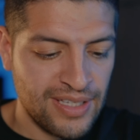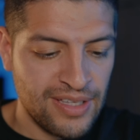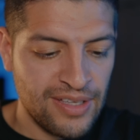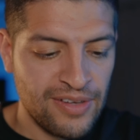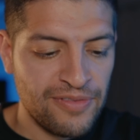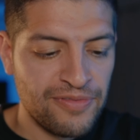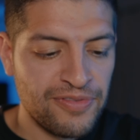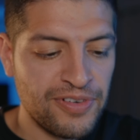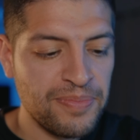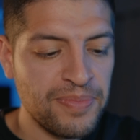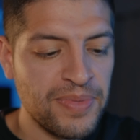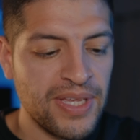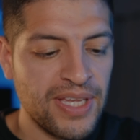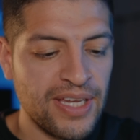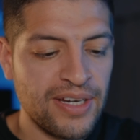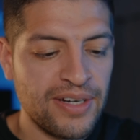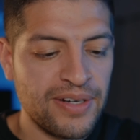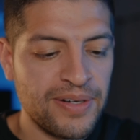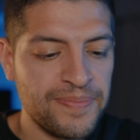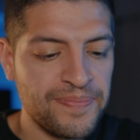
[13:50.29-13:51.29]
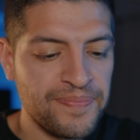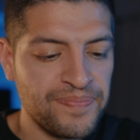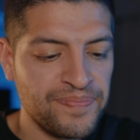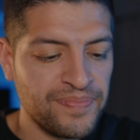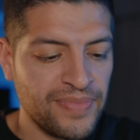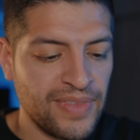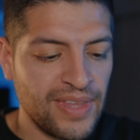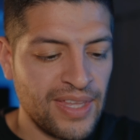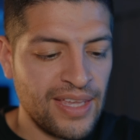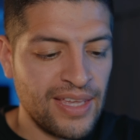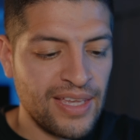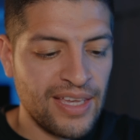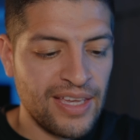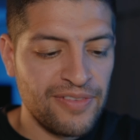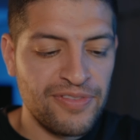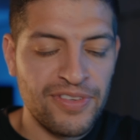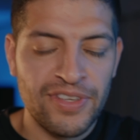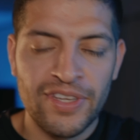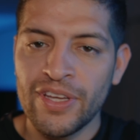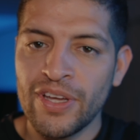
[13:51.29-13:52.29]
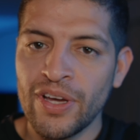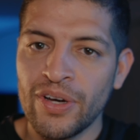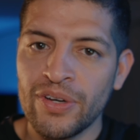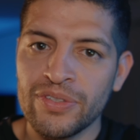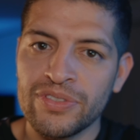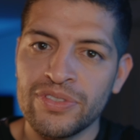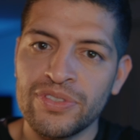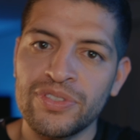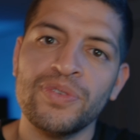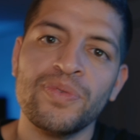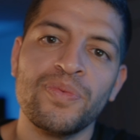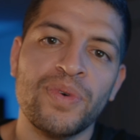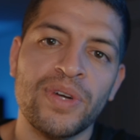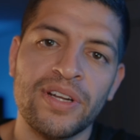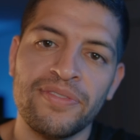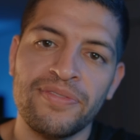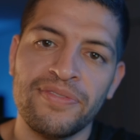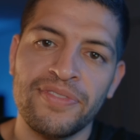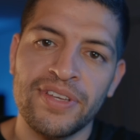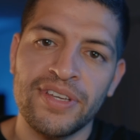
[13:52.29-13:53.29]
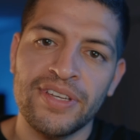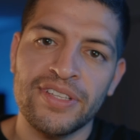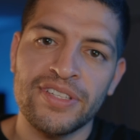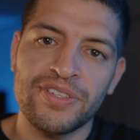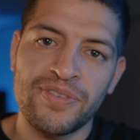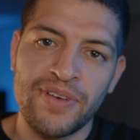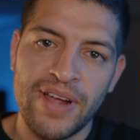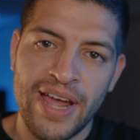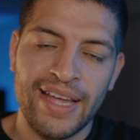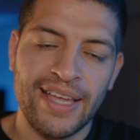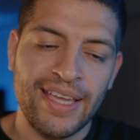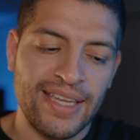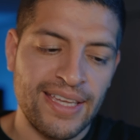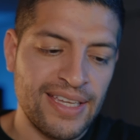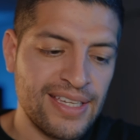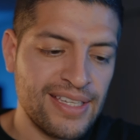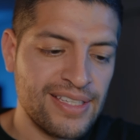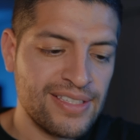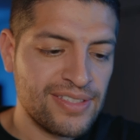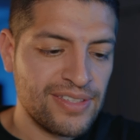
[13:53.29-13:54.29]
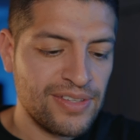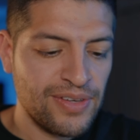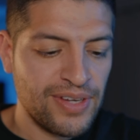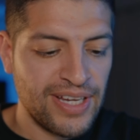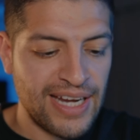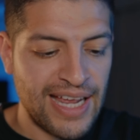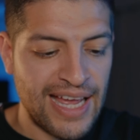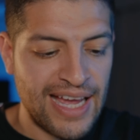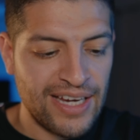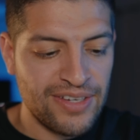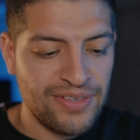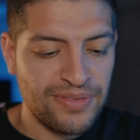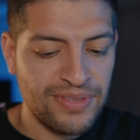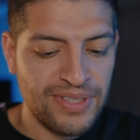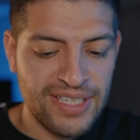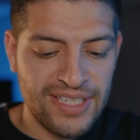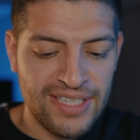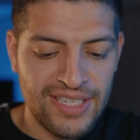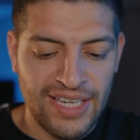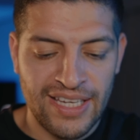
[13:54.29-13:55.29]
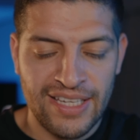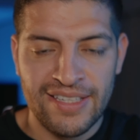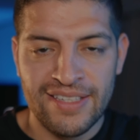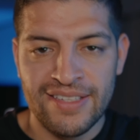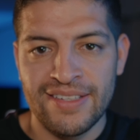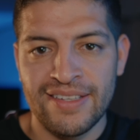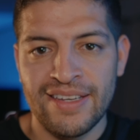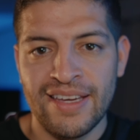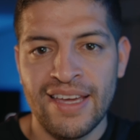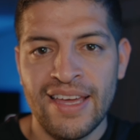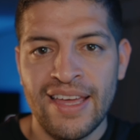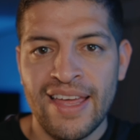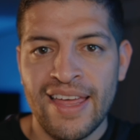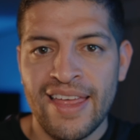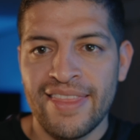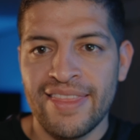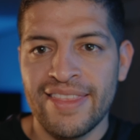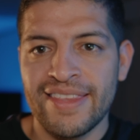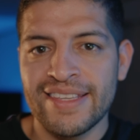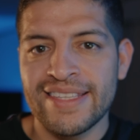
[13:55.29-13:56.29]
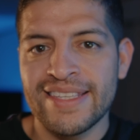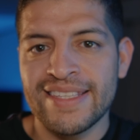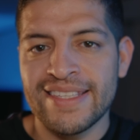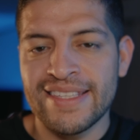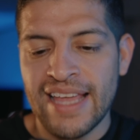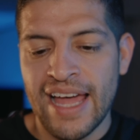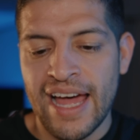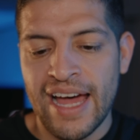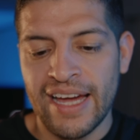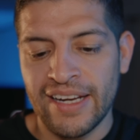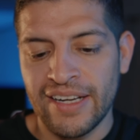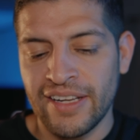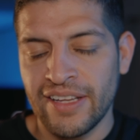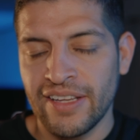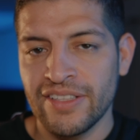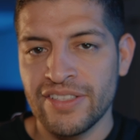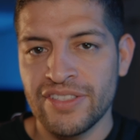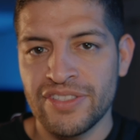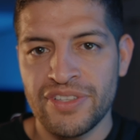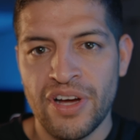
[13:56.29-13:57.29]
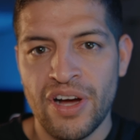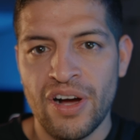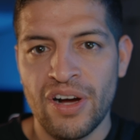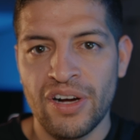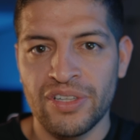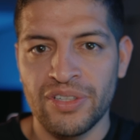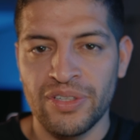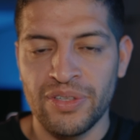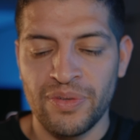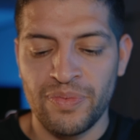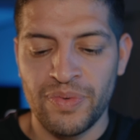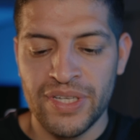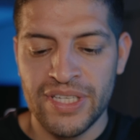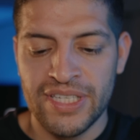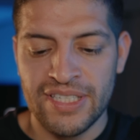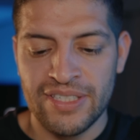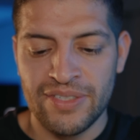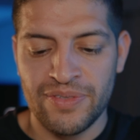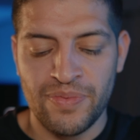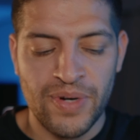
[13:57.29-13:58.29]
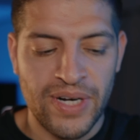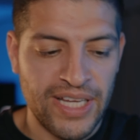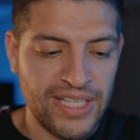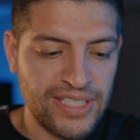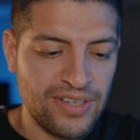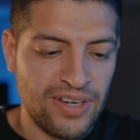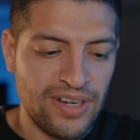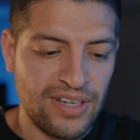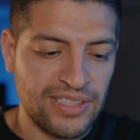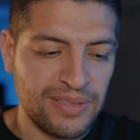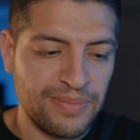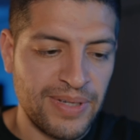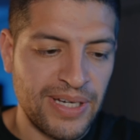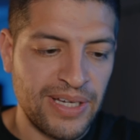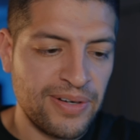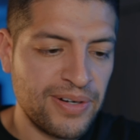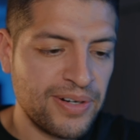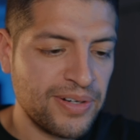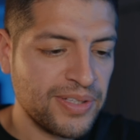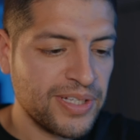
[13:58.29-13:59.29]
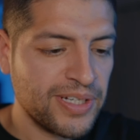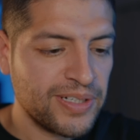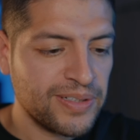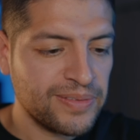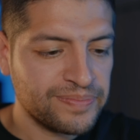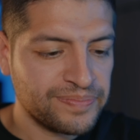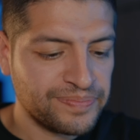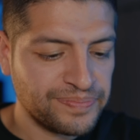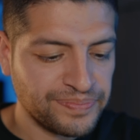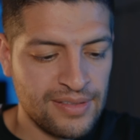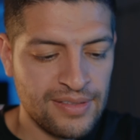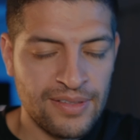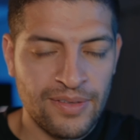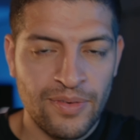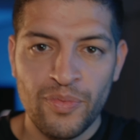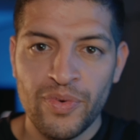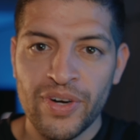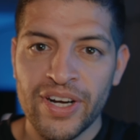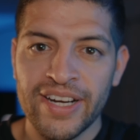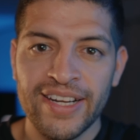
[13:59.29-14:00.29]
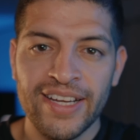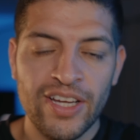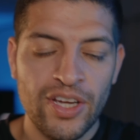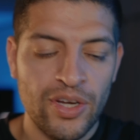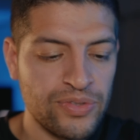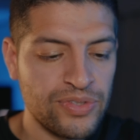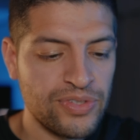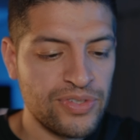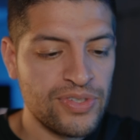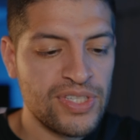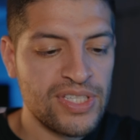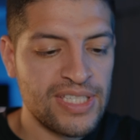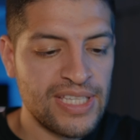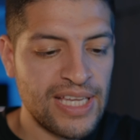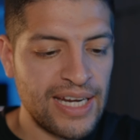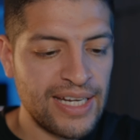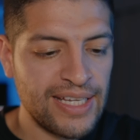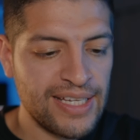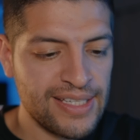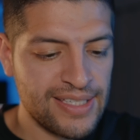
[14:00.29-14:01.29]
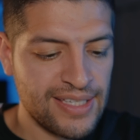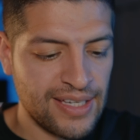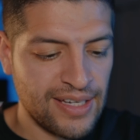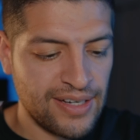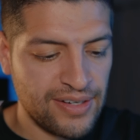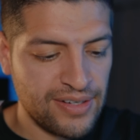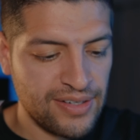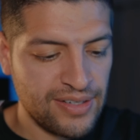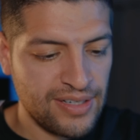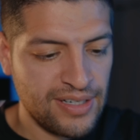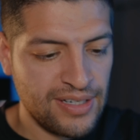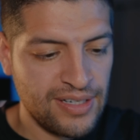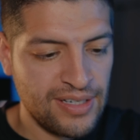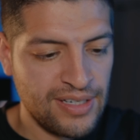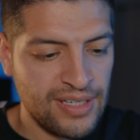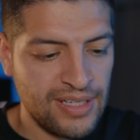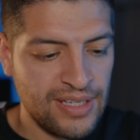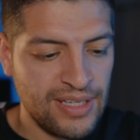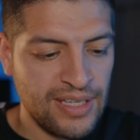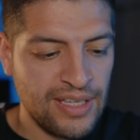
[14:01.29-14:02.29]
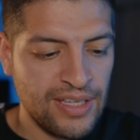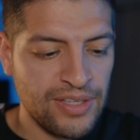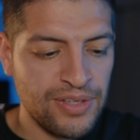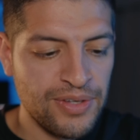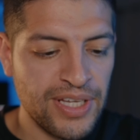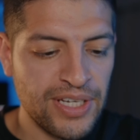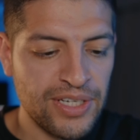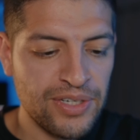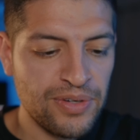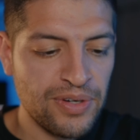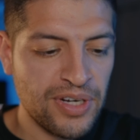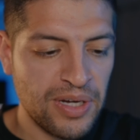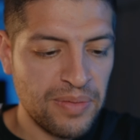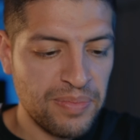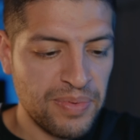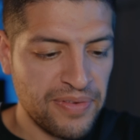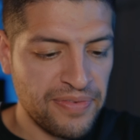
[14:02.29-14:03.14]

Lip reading: From here, if you go to one of the TrackEs, you can actually change the side toggle, which is what I talked about earlier. We're gonna go to settings here. You can do a couple of